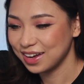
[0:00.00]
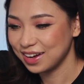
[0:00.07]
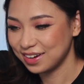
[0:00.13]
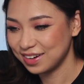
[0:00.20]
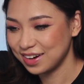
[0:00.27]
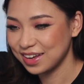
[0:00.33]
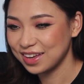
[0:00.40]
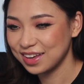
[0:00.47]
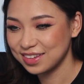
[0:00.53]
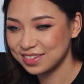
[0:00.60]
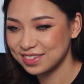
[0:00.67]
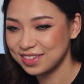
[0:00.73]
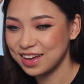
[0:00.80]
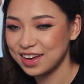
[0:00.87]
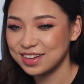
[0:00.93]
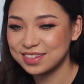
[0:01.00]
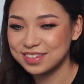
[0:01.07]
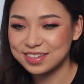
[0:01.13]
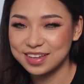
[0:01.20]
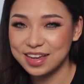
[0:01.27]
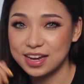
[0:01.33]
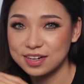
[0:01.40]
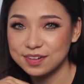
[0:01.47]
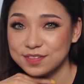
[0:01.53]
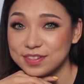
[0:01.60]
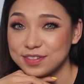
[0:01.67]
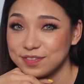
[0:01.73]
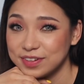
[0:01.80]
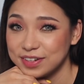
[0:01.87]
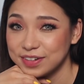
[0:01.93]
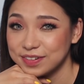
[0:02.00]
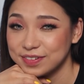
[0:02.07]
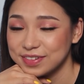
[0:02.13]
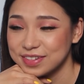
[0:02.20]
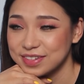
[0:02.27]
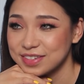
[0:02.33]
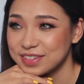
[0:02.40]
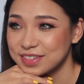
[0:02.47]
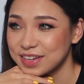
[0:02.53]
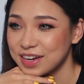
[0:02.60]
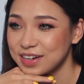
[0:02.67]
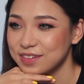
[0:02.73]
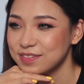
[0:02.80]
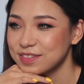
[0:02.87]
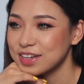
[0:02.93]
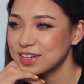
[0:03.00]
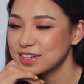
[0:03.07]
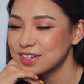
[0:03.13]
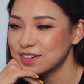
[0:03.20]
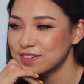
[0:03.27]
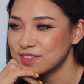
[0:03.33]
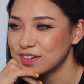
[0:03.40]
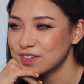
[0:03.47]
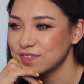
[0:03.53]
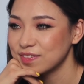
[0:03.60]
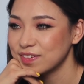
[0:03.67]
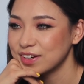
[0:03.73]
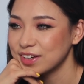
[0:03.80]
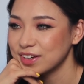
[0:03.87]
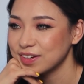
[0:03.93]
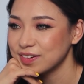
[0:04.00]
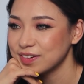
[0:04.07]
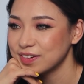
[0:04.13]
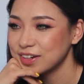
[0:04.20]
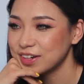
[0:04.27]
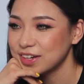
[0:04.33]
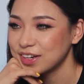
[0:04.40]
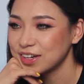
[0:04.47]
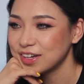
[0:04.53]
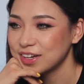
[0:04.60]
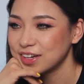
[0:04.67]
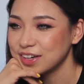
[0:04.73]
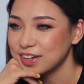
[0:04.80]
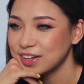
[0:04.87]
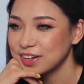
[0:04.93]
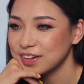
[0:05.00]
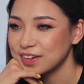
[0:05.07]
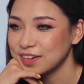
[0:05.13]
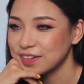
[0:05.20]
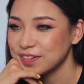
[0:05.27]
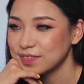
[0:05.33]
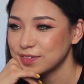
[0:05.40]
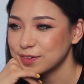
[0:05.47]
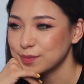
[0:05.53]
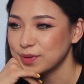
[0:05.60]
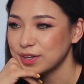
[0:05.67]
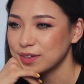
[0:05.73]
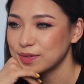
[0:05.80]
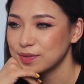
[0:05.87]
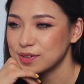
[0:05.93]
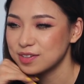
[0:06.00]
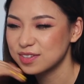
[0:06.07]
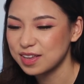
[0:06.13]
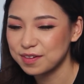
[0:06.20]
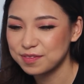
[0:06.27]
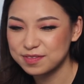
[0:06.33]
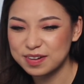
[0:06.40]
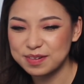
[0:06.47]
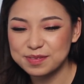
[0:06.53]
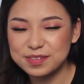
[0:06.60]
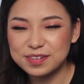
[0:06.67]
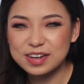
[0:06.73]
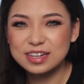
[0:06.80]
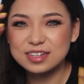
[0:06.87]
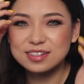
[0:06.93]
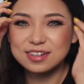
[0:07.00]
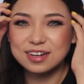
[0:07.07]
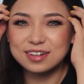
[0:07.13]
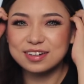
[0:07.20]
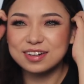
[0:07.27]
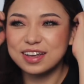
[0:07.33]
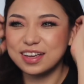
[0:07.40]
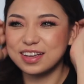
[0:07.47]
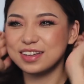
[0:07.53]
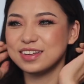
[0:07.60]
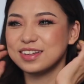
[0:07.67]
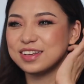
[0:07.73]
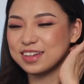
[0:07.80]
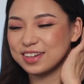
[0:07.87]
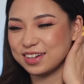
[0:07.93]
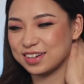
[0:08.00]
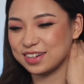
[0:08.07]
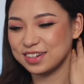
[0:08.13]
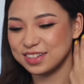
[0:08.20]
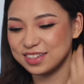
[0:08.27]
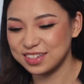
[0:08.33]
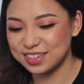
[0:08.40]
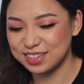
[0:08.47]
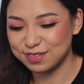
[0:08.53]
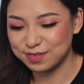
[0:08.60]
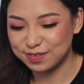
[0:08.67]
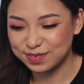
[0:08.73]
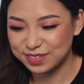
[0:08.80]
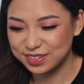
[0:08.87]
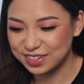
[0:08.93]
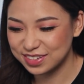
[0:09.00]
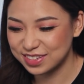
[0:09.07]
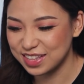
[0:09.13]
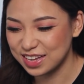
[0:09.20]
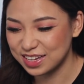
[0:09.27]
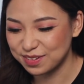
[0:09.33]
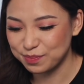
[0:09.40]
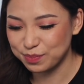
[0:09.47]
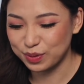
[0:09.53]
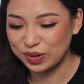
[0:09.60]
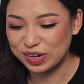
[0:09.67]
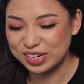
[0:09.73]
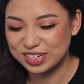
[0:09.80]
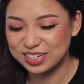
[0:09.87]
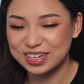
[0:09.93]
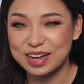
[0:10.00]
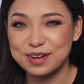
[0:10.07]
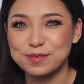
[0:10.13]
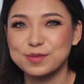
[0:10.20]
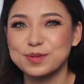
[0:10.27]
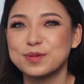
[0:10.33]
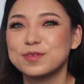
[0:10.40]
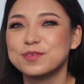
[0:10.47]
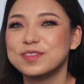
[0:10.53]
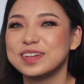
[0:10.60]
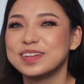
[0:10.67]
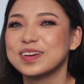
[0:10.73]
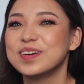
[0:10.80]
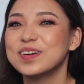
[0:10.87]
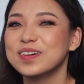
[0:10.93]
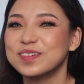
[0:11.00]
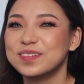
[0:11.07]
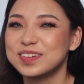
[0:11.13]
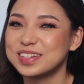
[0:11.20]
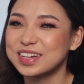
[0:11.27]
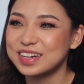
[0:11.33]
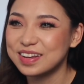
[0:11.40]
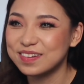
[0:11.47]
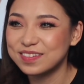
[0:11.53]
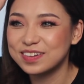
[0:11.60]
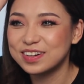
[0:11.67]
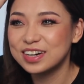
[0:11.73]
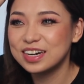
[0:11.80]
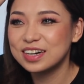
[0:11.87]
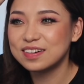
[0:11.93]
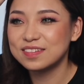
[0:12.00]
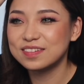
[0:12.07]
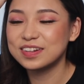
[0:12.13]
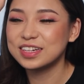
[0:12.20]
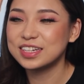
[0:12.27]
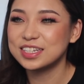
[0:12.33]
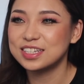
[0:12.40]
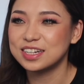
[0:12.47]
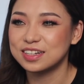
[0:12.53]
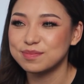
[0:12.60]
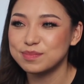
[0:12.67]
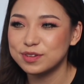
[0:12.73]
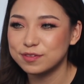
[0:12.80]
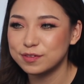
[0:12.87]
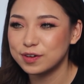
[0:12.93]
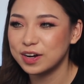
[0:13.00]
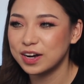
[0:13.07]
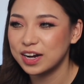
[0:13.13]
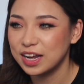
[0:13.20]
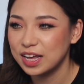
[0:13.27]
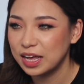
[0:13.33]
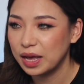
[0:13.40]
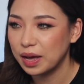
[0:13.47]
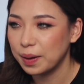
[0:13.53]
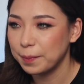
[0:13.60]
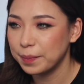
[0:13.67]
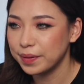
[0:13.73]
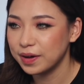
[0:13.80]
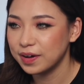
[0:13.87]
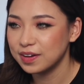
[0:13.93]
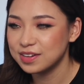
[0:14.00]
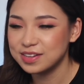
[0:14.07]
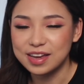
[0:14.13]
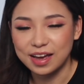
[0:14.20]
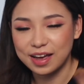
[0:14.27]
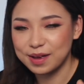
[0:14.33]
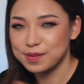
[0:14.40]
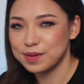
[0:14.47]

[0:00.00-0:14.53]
Alright guys, that is the end of this video. This is kind of like a different video for me, because I've never really done this is like a boyish type of video which I never really done before. But yeah,